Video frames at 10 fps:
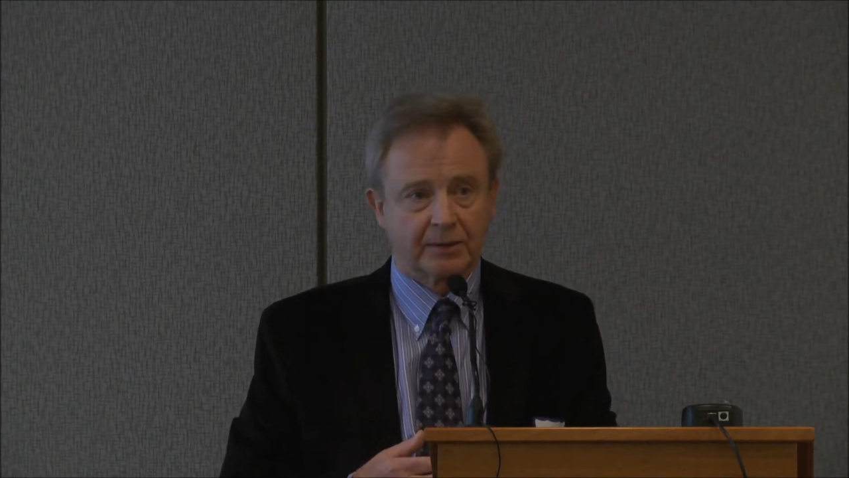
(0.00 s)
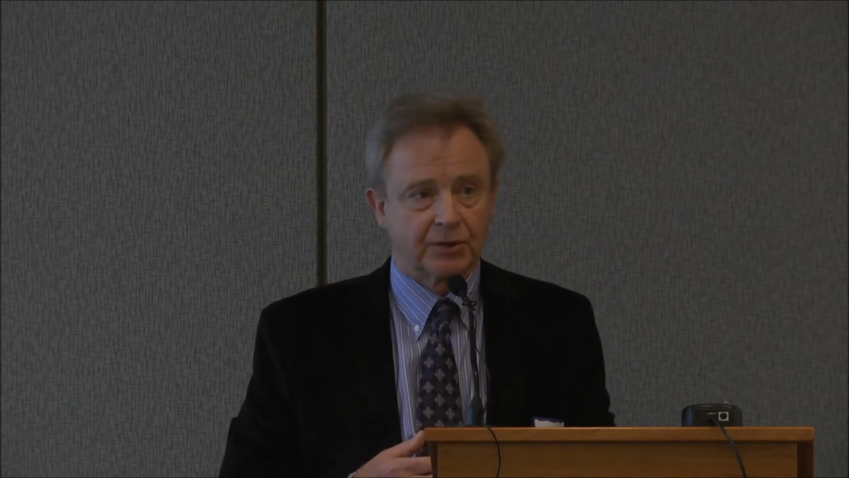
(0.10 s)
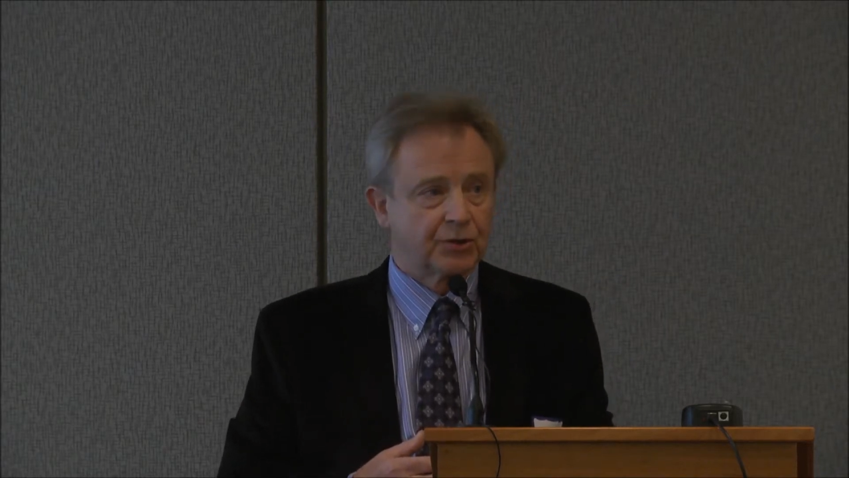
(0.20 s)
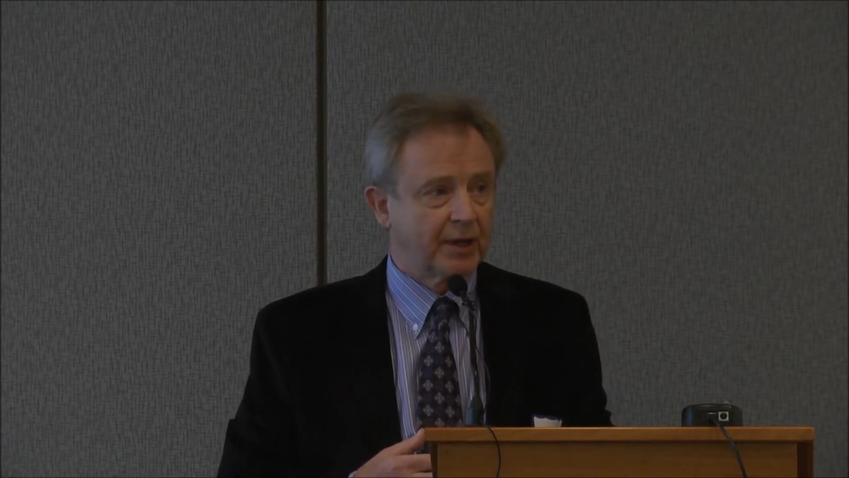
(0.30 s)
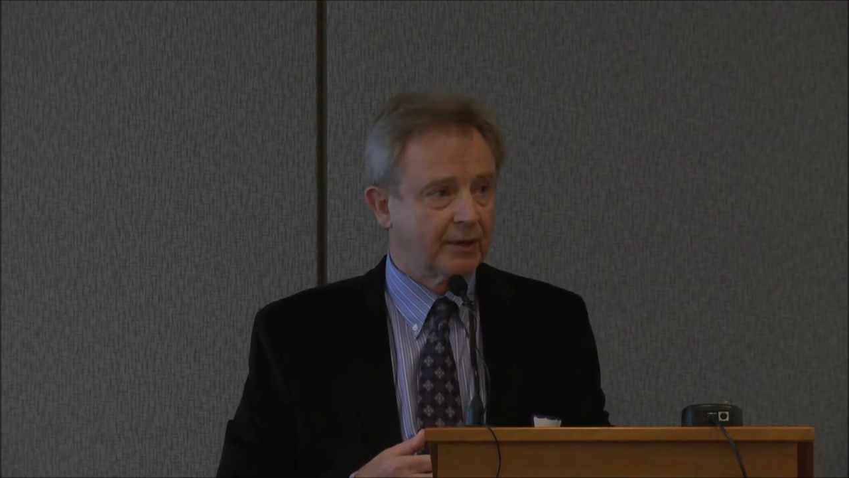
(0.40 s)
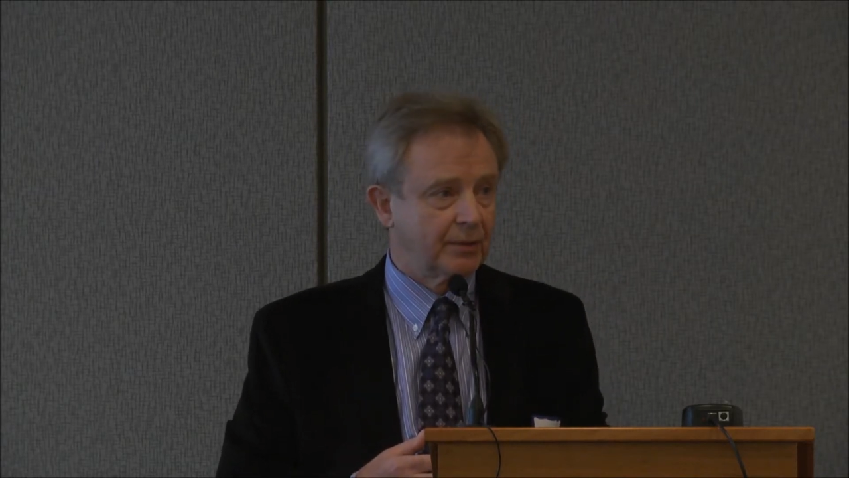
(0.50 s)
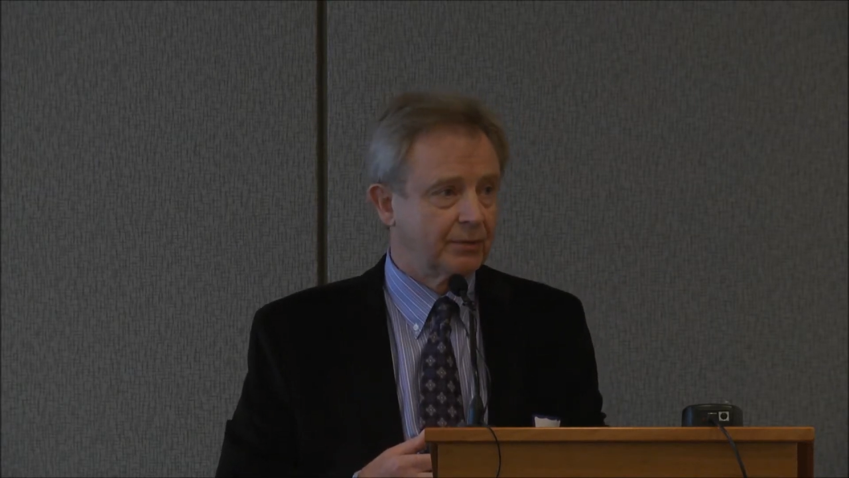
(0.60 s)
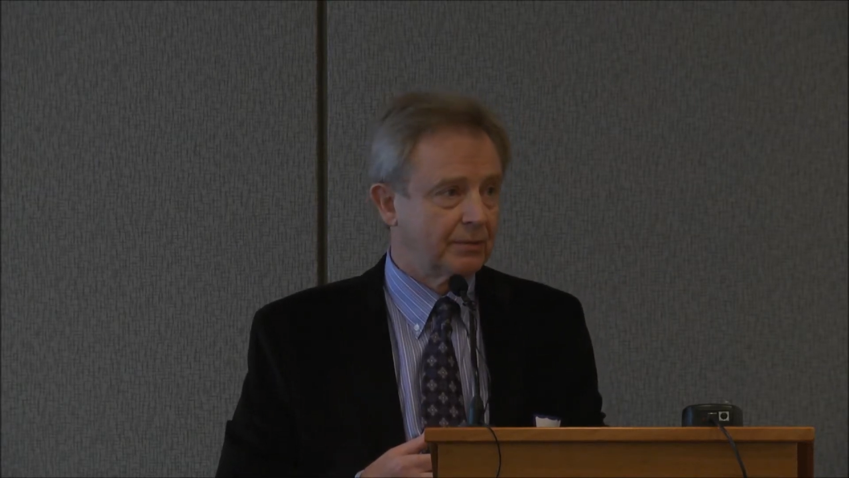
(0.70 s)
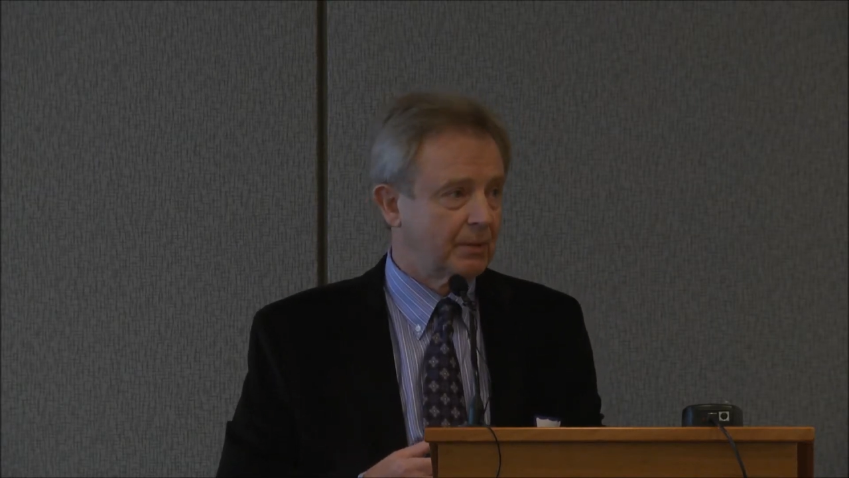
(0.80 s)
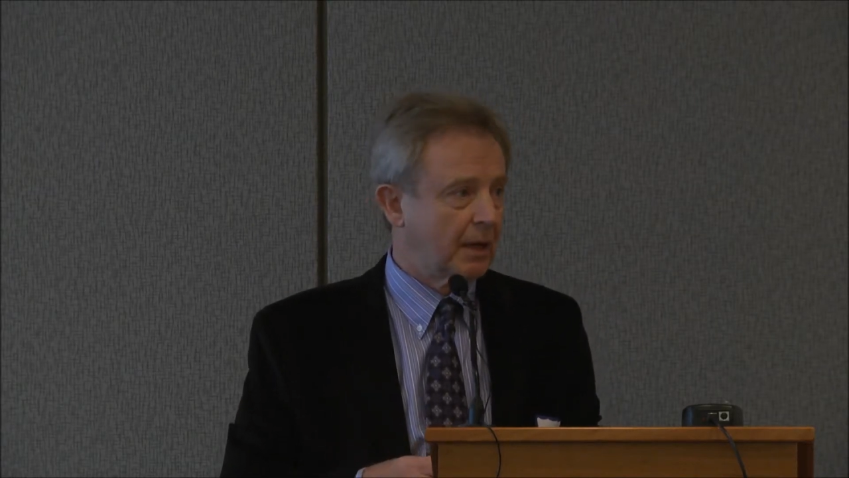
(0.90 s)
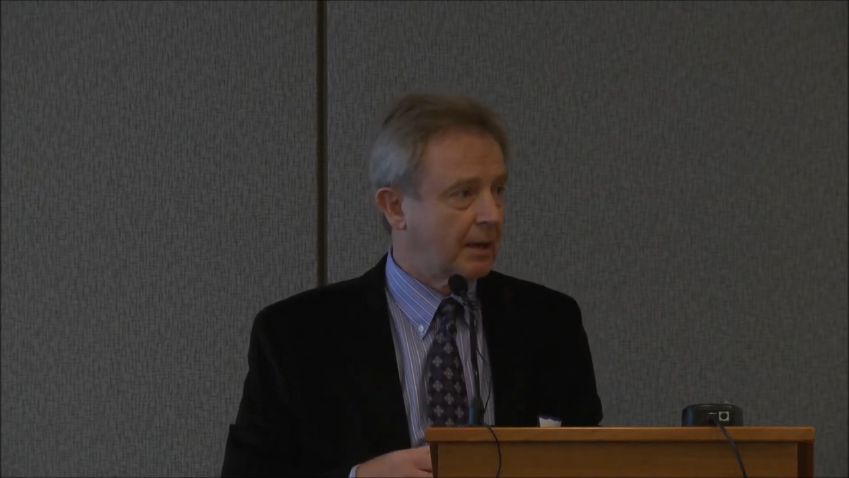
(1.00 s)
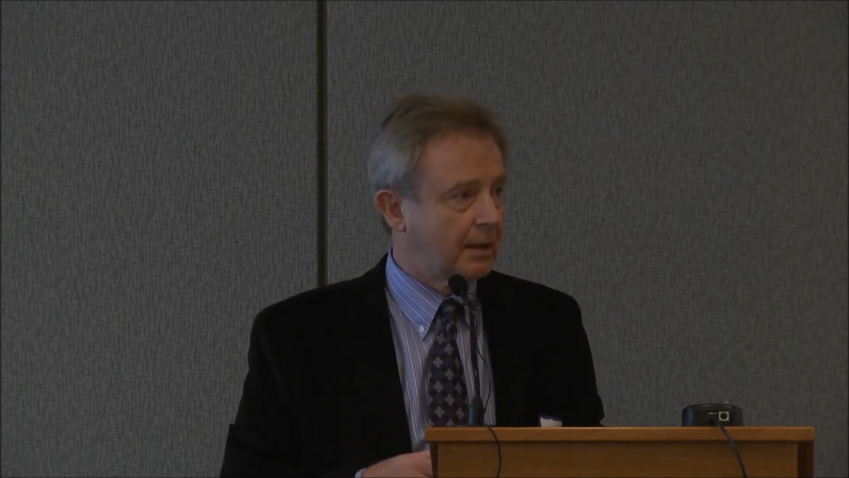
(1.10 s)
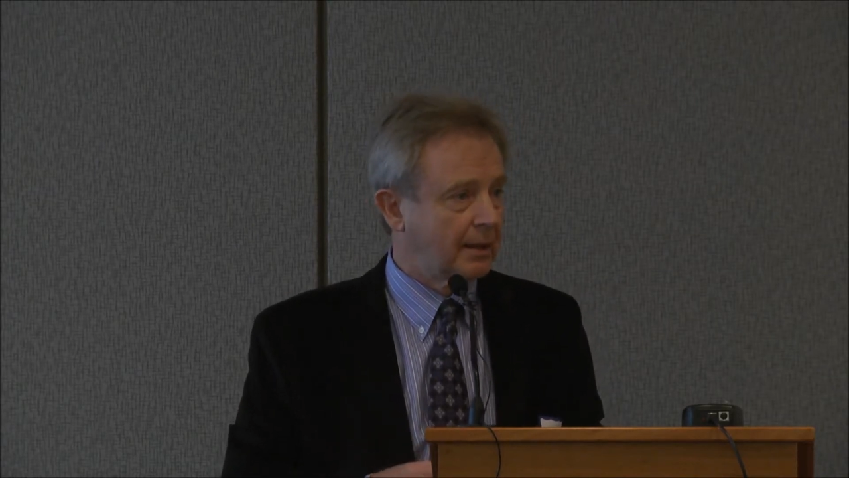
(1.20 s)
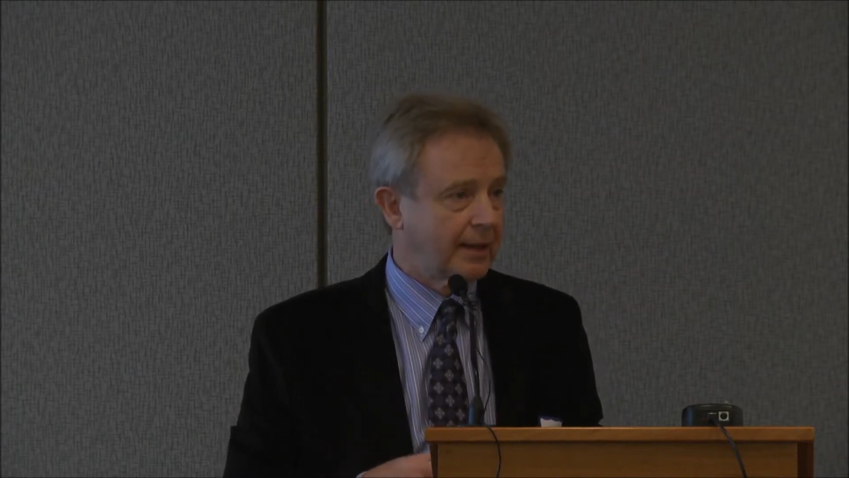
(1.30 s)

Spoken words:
to try to